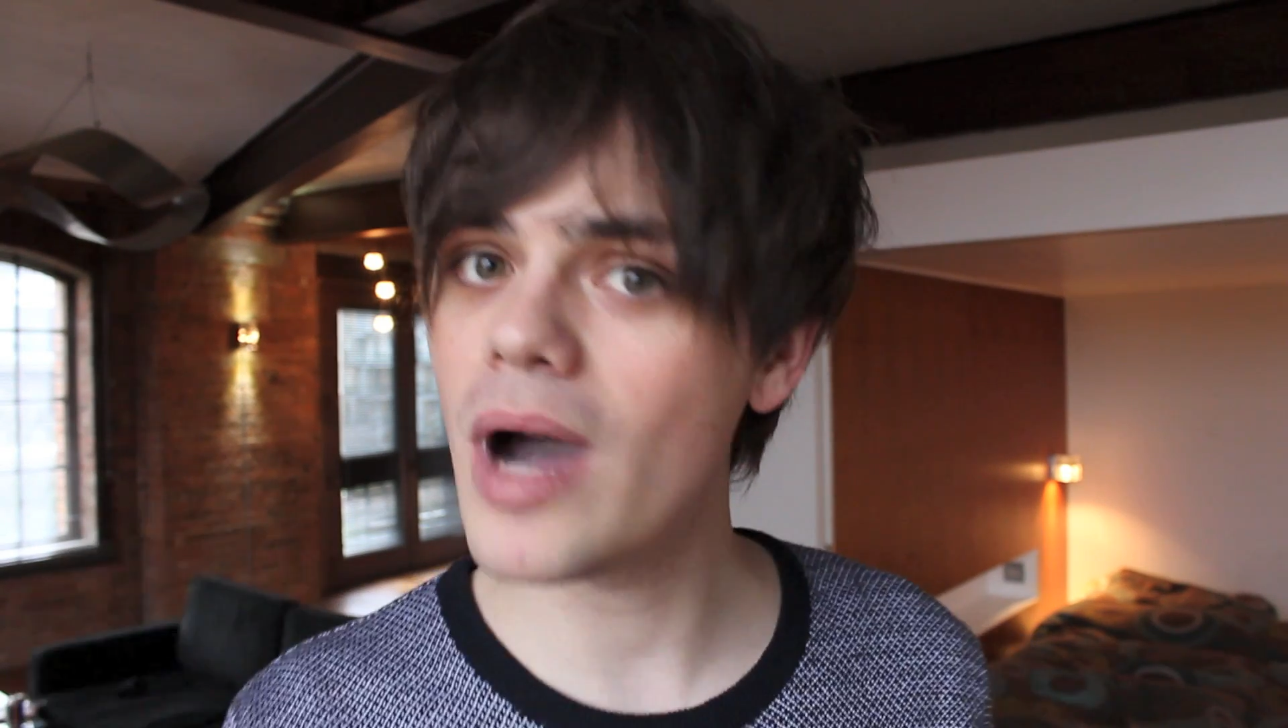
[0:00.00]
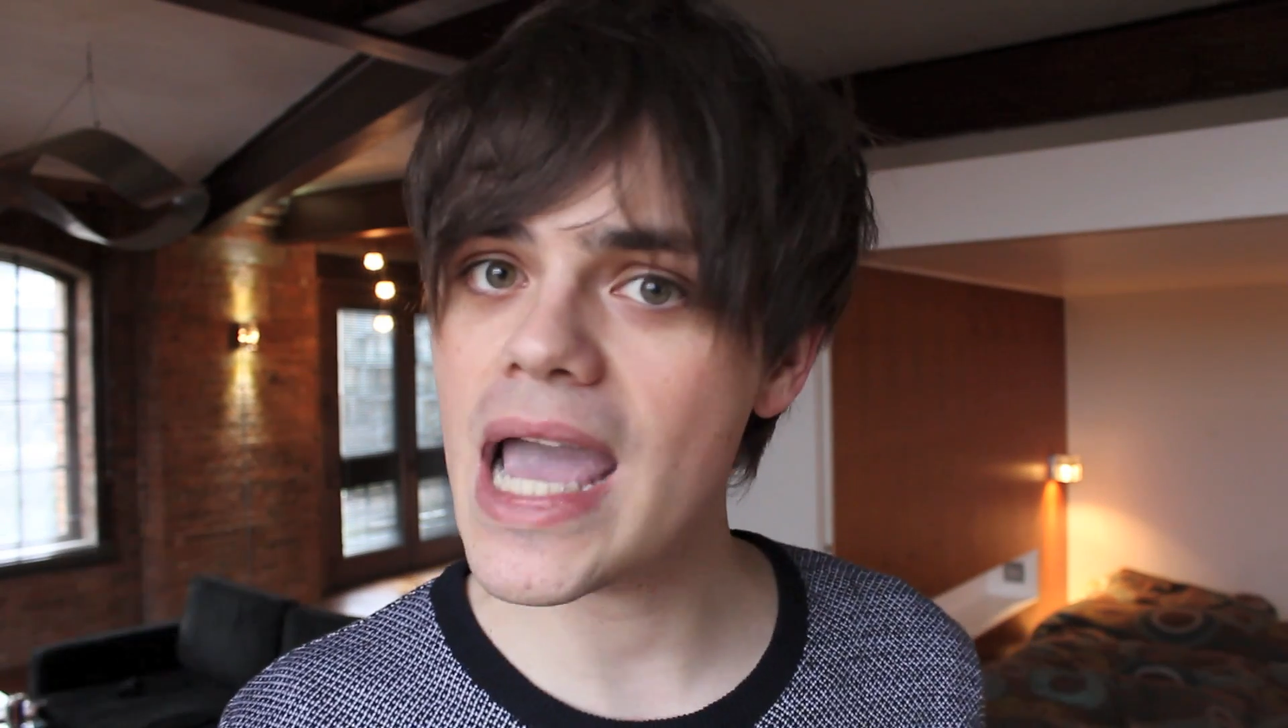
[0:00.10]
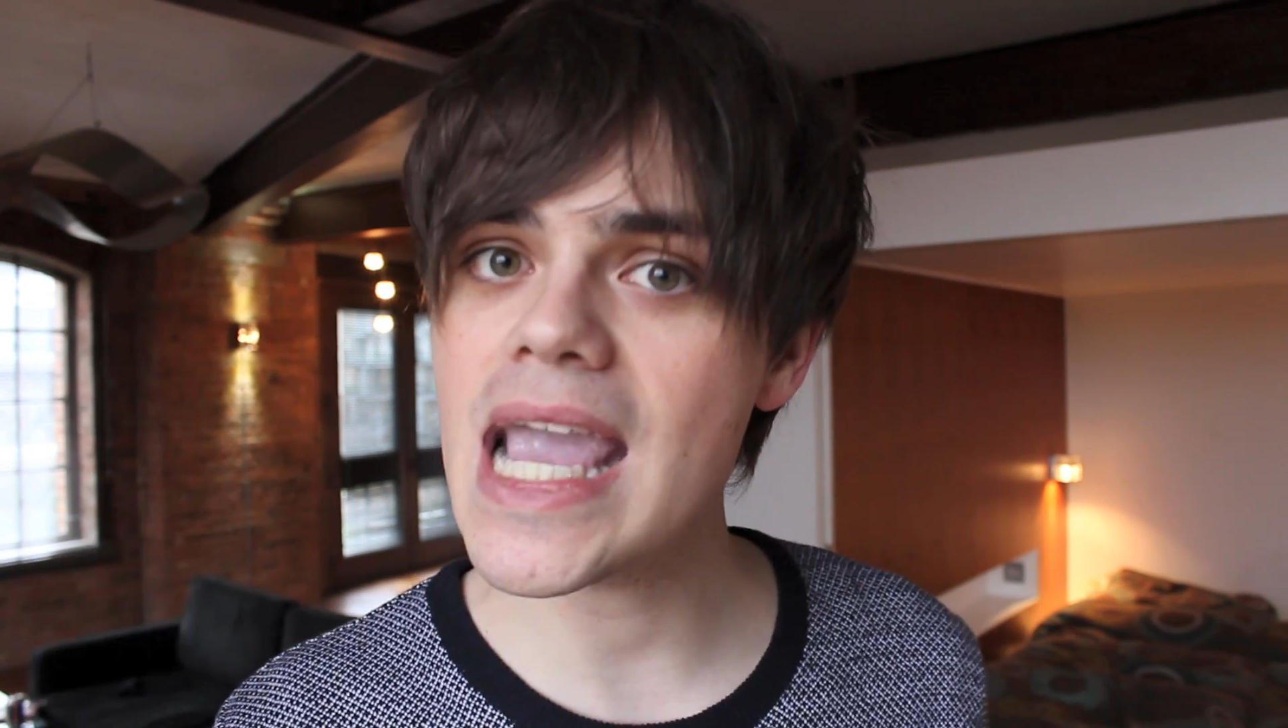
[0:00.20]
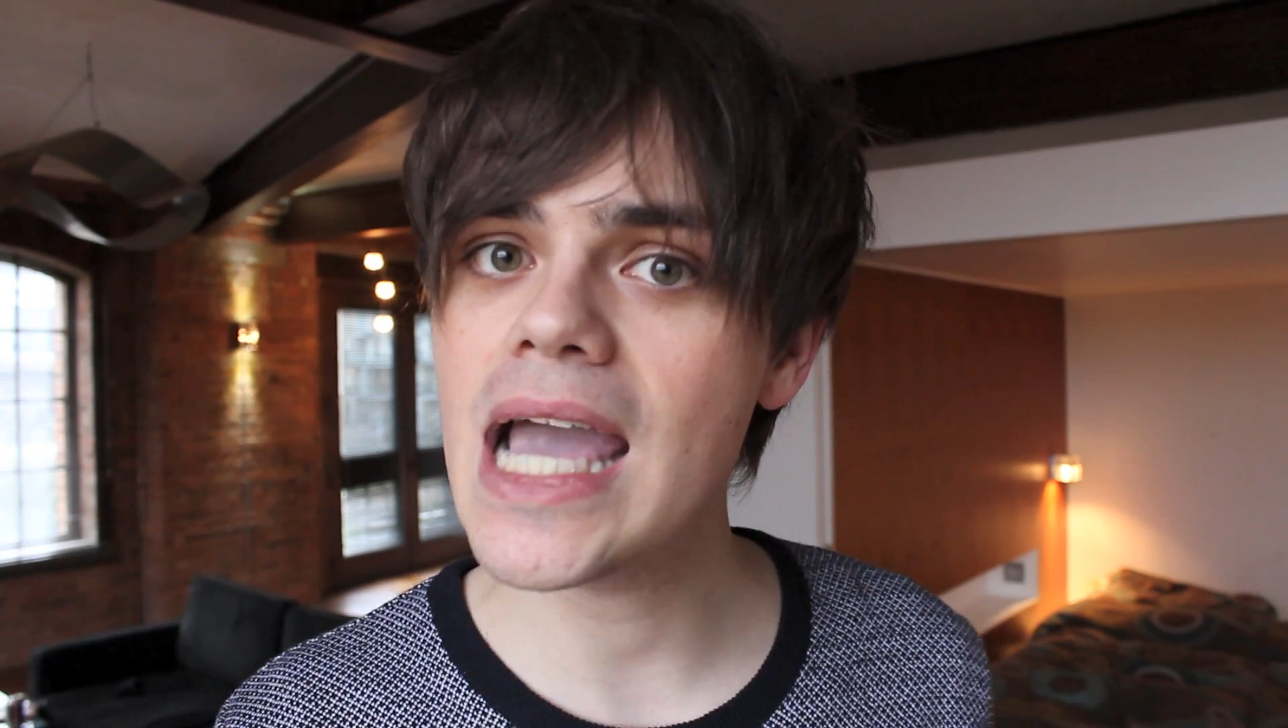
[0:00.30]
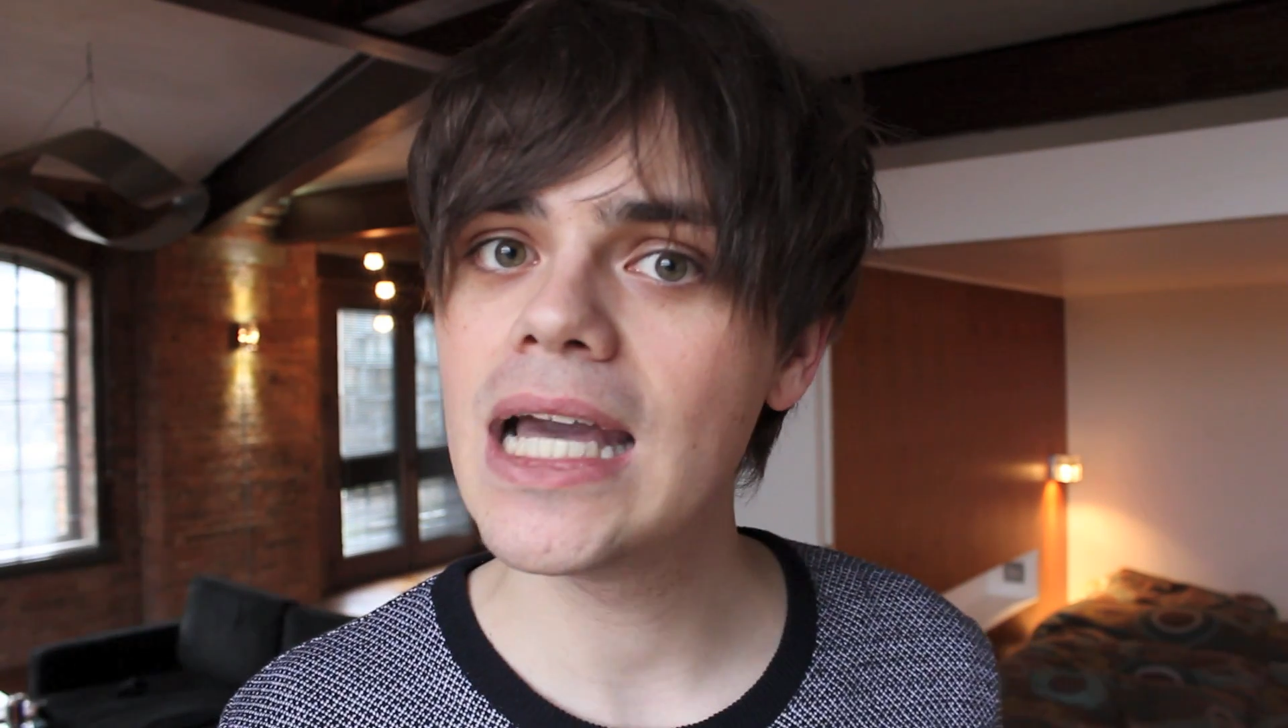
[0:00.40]

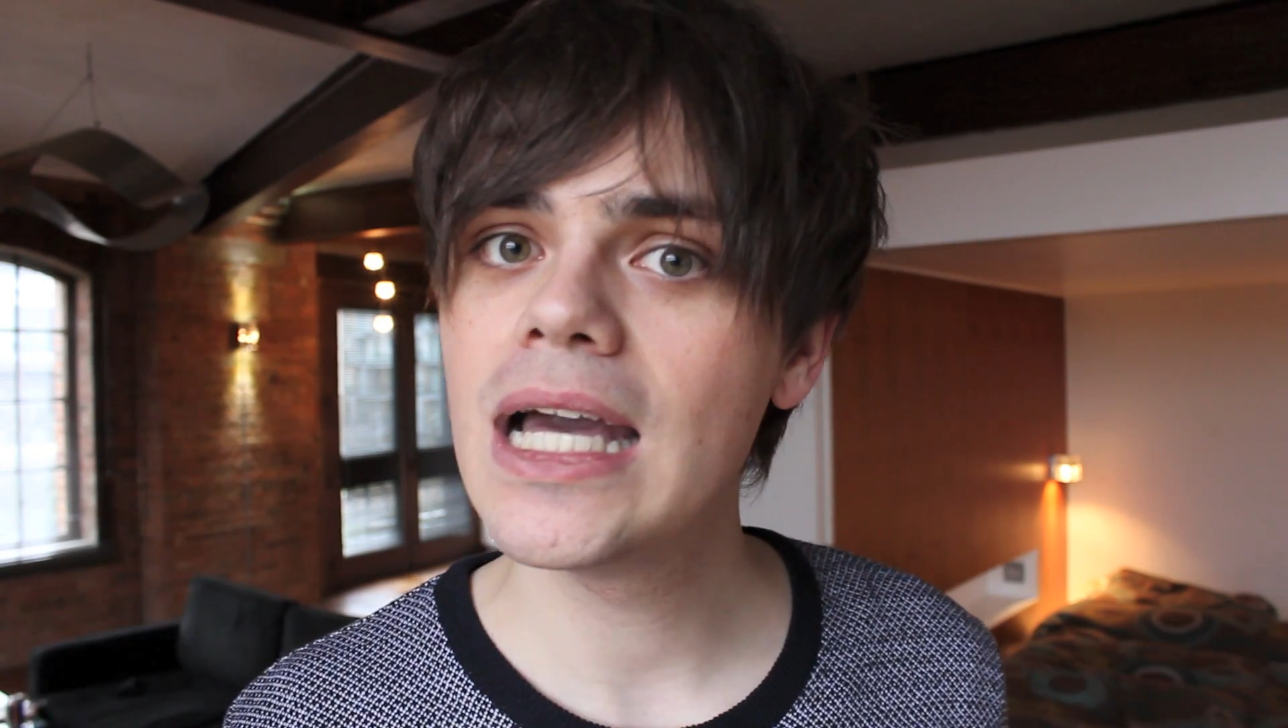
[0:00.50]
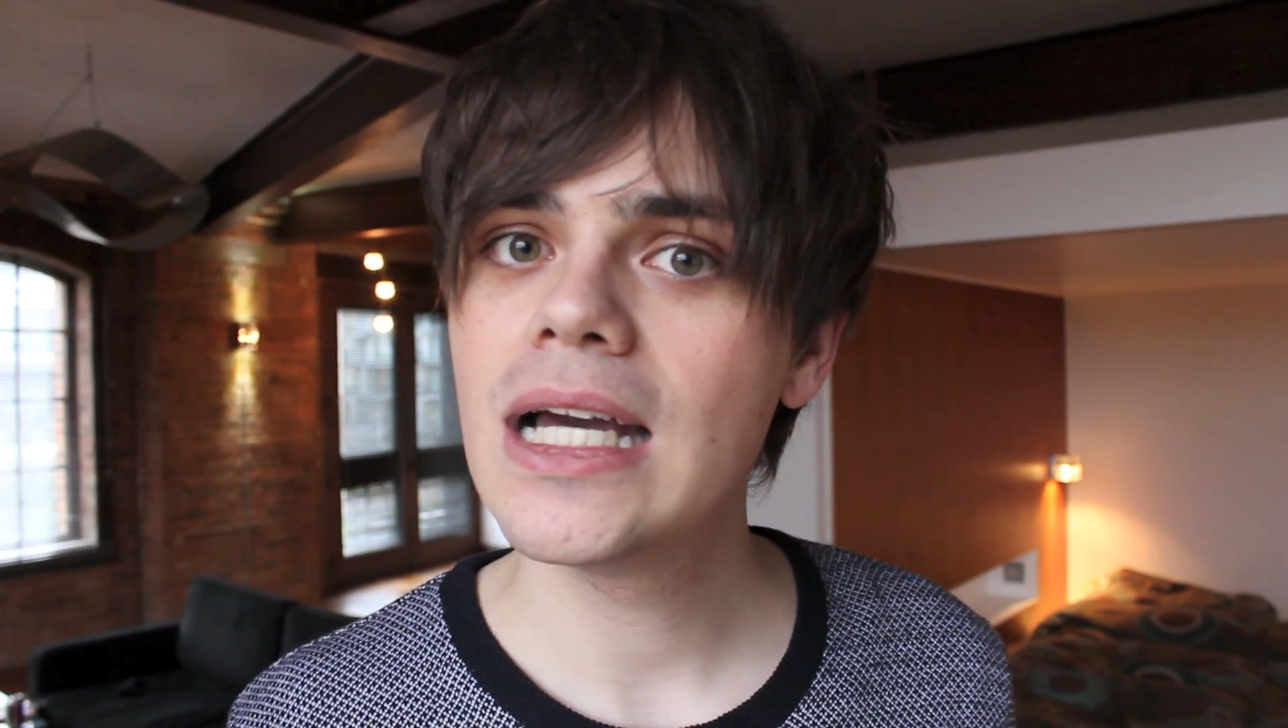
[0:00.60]
way.